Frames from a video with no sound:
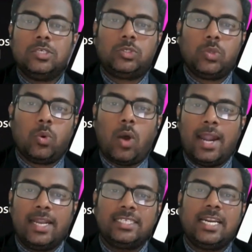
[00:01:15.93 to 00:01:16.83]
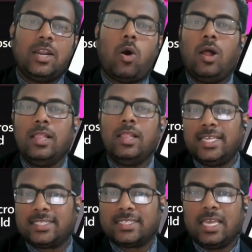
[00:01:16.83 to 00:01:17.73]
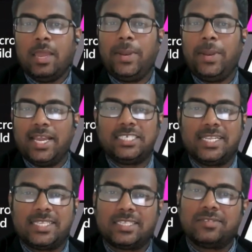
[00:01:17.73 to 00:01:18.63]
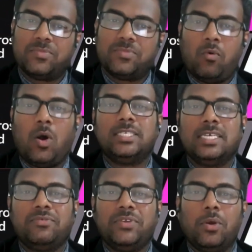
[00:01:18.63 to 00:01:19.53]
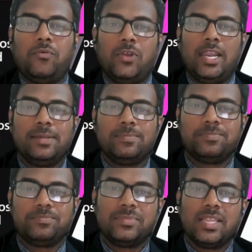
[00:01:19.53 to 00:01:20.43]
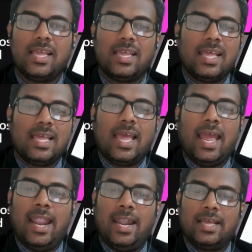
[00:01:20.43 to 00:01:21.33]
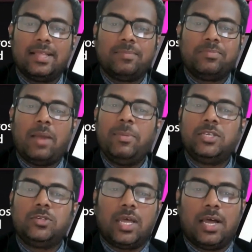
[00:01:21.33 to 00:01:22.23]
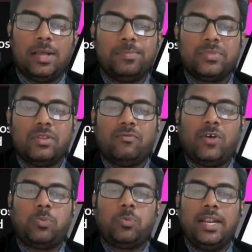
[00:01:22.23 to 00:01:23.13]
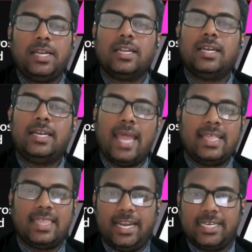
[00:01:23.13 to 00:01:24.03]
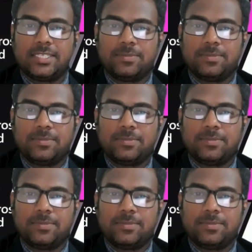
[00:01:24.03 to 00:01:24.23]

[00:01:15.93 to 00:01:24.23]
To understand all these implications, watch this video fully. And coming to the first point, tax rates.